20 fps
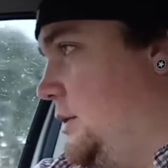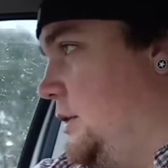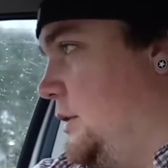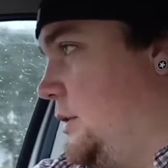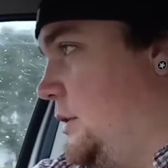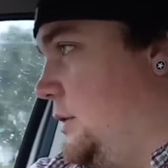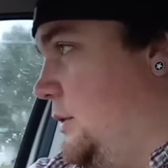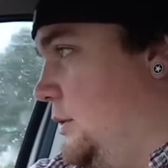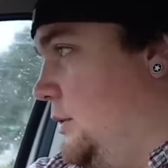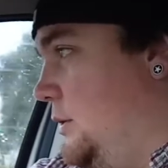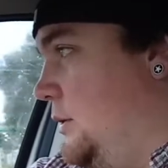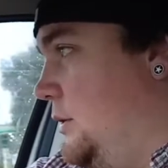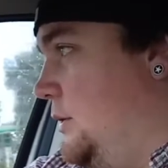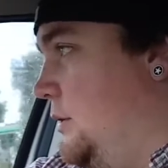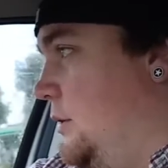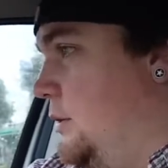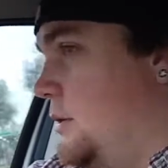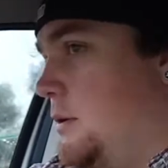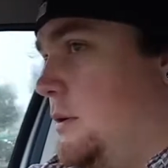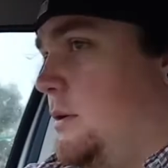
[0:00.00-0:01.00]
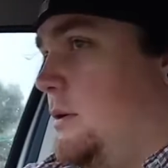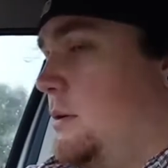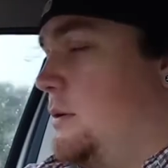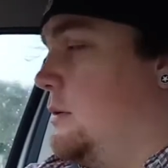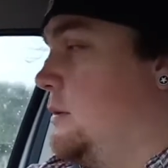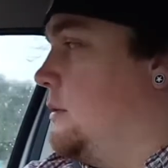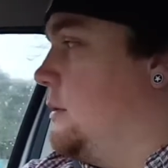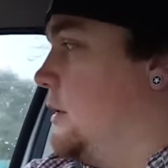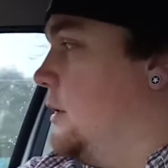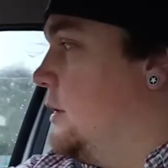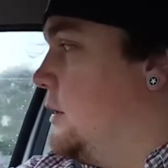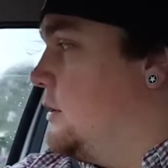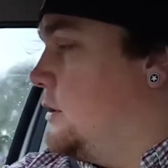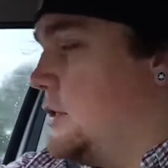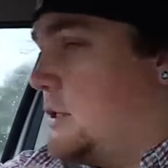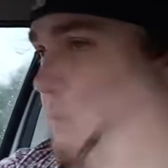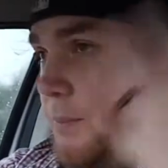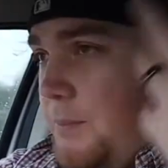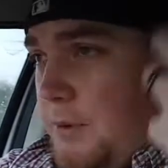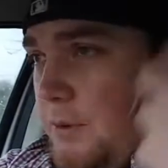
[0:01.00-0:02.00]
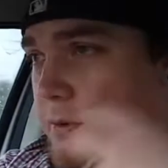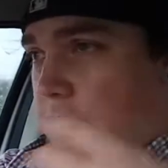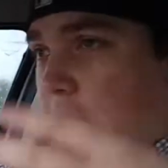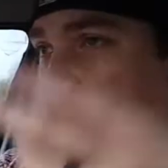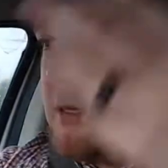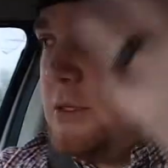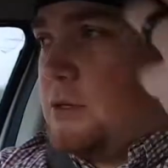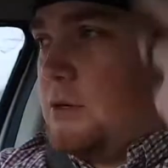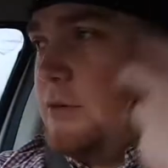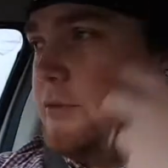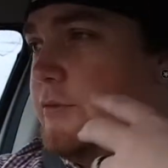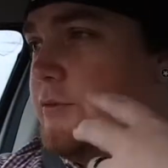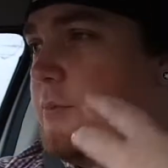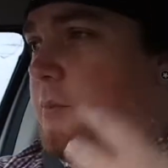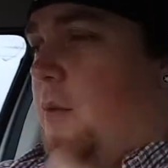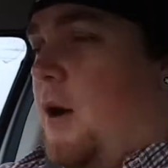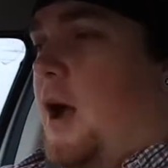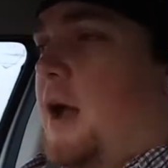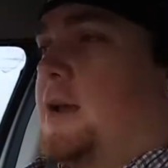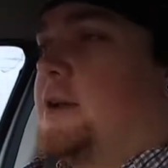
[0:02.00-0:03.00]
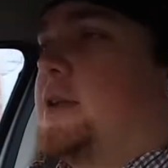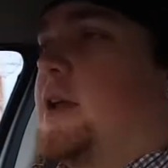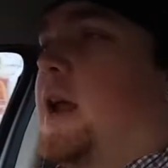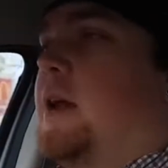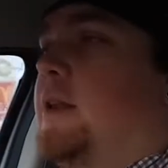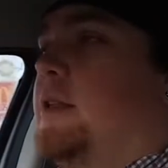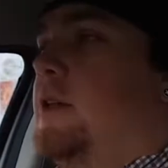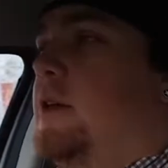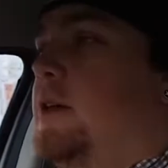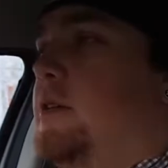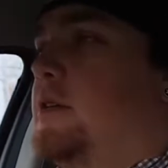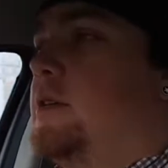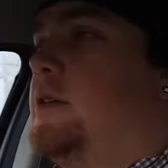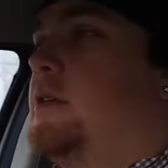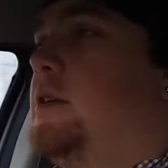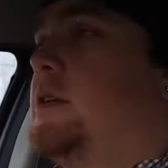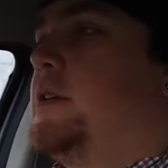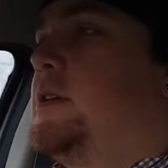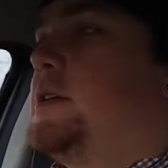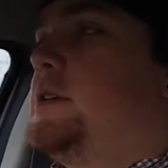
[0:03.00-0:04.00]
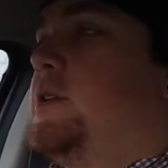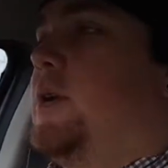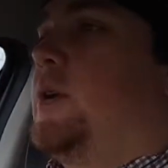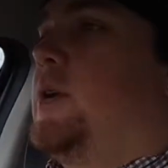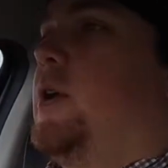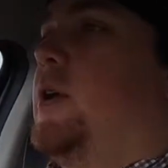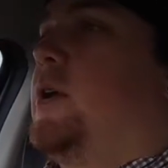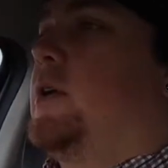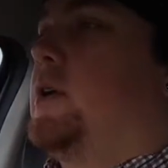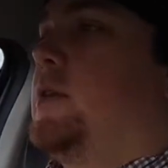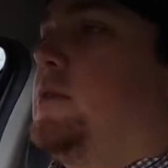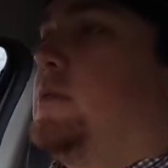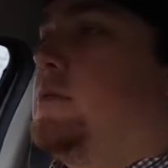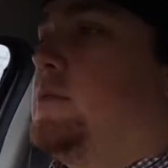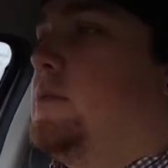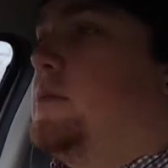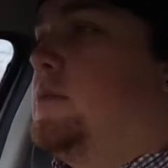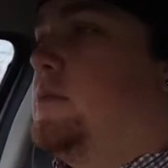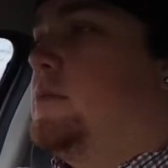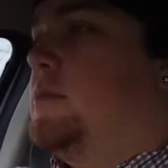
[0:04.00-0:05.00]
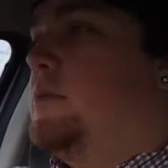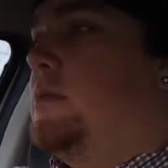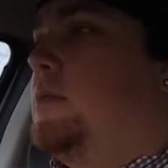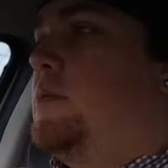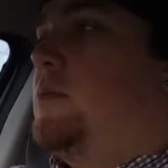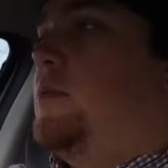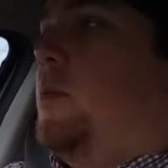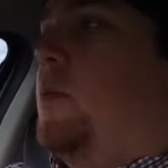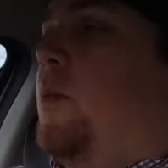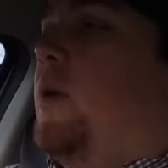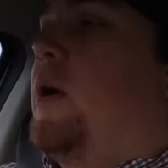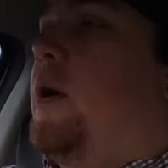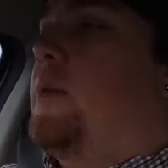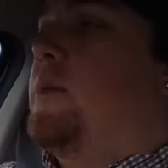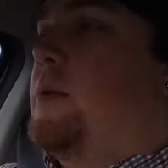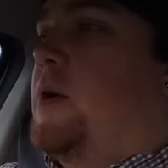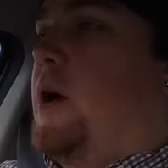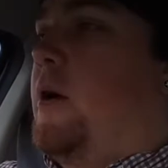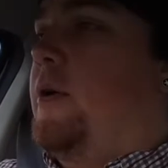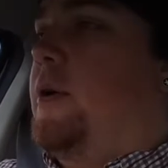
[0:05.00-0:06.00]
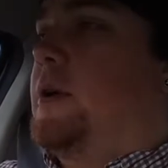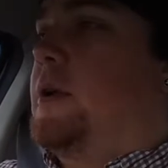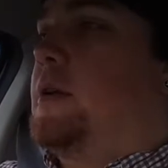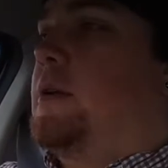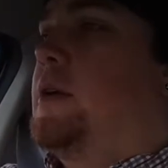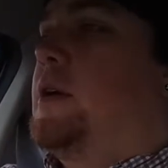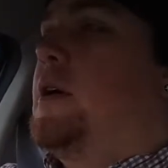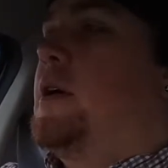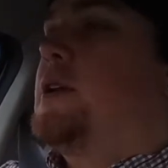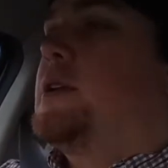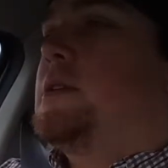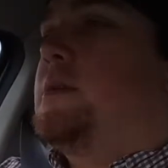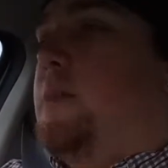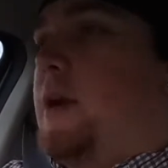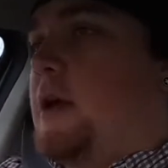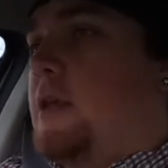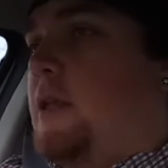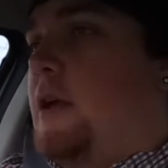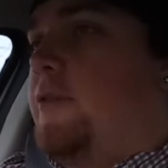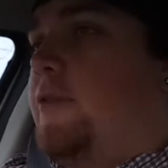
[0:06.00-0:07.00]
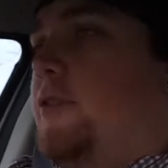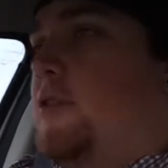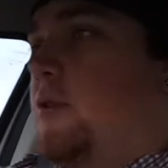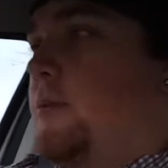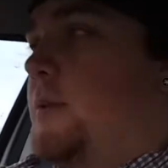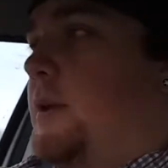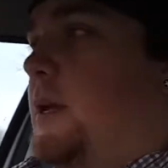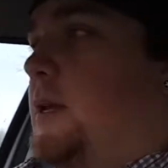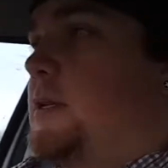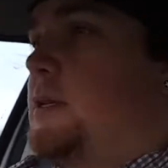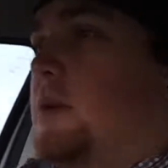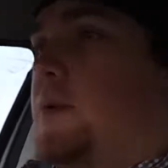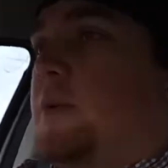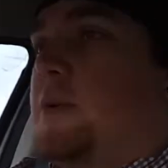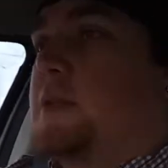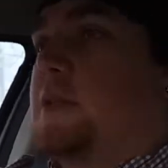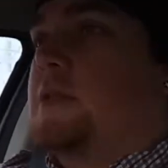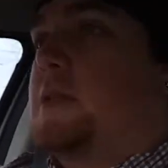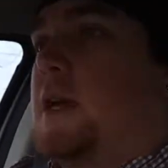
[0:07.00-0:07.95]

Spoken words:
just to build that sort of mind catalogue, so I know where I'm going, and to make life a little bit easier once I